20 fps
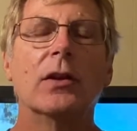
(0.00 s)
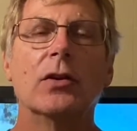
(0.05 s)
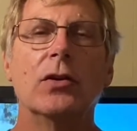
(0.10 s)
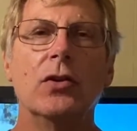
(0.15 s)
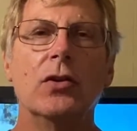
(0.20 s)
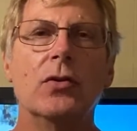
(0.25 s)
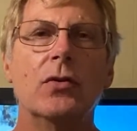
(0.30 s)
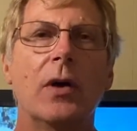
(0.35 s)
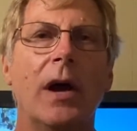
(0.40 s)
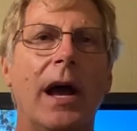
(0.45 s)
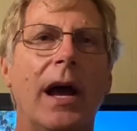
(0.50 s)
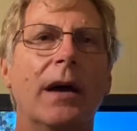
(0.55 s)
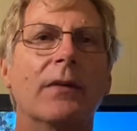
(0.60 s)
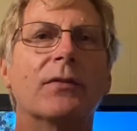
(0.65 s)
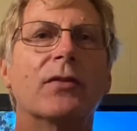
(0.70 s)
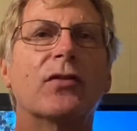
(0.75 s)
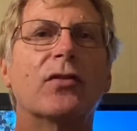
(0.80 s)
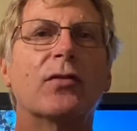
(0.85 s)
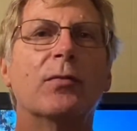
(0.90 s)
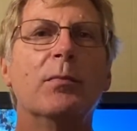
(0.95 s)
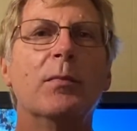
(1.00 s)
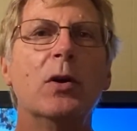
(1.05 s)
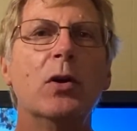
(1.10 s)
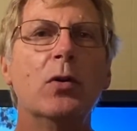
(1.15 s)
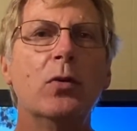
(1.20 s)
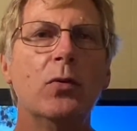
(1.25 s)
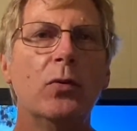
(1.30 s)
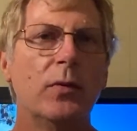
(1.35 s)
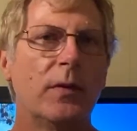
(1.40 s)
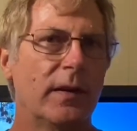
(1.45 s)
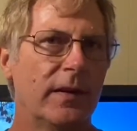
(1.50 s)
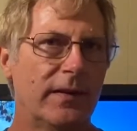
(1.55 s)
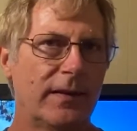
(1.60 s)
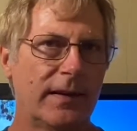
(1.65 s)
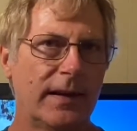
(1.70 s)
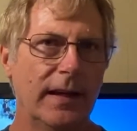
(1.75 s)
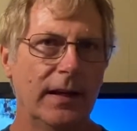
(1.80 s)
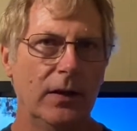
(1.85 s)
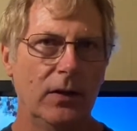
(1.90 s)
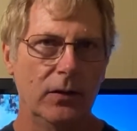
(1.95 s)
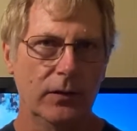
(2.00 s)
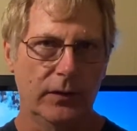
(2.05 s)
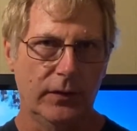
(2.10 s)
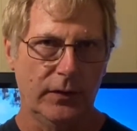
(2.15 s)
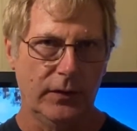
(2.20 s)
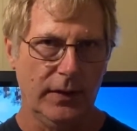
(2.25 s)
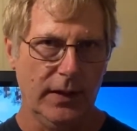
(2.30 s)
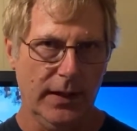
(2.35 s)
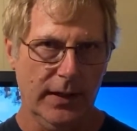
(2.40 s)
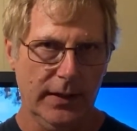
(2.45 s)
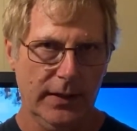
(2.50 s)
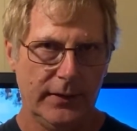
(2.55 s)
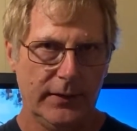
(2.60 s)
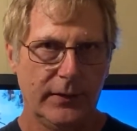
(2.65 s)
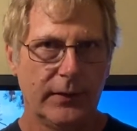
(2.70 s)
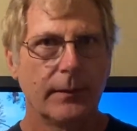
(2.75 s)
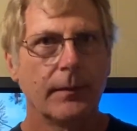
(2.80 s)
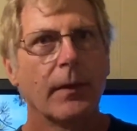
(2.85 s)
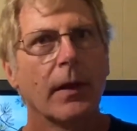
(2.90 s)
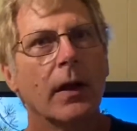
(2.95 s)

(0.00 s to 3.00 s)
you have smooth scaled snakes.